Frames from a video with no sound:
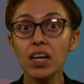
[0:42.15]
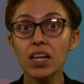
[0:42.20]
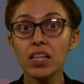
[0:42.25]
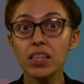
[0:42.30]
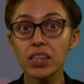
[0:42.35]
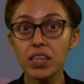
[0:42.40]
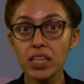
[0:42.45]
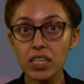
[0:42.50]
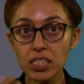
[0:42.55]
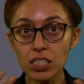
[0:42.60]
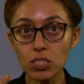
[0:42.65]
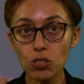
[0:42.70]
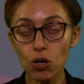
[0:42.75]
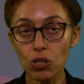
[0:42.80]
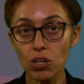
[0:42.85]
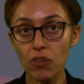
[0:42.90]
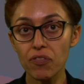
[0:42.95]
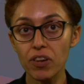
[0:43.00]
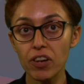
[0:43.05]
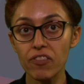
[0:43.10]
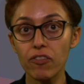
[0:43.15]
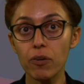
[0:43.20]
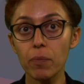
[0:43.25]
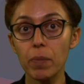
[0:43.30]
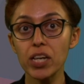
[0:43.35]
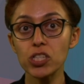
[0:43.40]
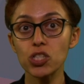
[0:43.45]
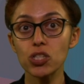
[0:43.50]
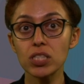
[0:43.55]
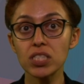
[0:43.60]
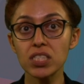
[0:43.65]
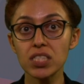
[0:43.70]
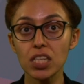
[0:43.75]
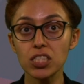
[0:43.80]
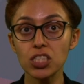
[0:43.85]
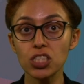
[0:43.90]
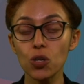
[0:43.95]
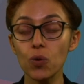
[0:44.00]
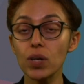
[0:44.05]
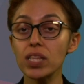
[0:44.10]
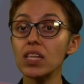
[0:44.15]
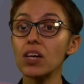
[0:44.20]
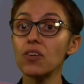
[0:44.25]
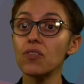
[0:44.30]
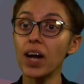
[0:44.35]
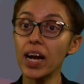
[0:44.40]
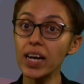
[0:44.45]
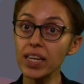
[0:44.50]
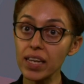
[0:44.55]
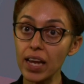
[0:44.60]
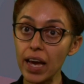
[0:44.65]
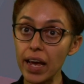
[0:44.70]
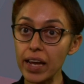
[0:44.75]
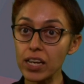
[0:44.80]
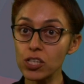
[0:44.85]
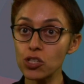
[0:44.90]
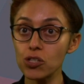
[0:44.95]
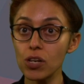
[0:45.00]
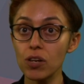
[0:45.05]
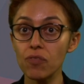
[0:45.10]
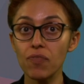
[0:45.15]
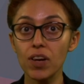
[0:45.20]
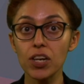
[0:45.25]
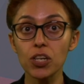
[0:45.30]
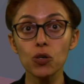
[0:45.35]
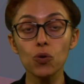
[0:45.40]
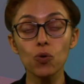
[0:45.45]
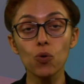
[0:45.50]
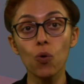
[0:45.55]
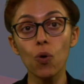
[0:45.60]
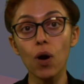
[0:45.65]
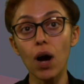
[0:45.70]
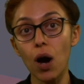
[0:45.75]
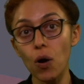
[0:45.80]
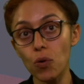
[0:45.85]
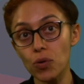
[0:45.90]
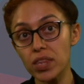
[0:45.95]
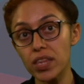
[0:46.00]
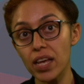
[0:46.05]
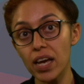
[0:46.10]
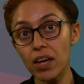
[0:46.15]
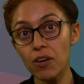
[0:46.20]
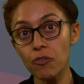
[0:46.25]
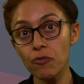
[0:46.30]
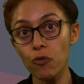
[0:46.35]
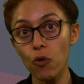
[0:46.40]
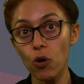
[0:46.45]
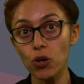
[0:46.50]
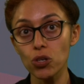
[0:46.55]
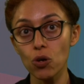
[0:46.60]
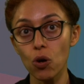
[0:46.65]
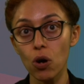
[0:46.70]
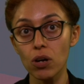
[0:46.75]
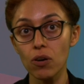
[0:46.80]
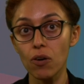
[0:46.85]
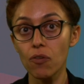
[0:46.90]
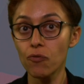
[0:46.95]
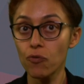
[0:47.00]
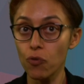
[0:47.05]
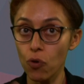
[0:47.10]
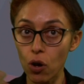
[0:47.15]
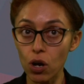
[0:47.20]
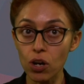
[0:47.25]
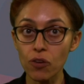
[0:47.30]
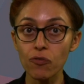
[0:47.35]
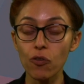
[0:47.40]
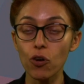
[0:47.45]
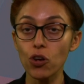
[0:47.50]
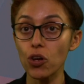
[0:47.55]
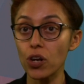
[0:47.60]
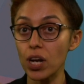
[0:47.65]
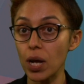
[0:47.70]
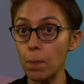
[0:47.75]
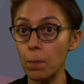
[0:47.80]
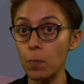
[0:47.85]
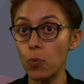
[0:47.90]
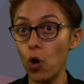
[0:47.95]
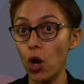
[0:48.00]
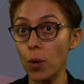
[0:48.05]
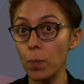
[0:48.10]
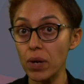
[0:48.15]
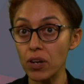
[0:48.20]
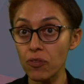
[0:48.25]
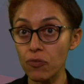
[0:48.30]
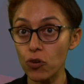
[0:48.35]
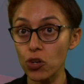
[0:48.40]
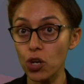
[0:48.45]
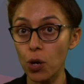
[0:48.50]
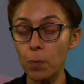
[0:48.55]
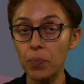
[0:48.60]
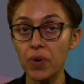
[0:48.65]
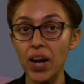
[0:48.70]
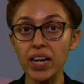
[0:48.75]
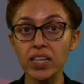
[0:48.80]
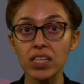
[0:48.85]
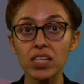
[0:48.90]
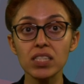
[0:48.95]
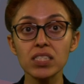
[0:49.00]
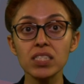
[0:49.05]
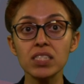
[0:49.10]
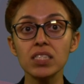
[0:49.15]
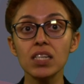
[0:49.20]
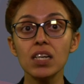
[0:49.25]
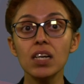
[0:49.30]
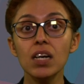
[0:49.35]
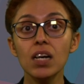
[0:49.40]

This sort of information sets you in the right direction when you go out there for your work, for your employment, for your practice,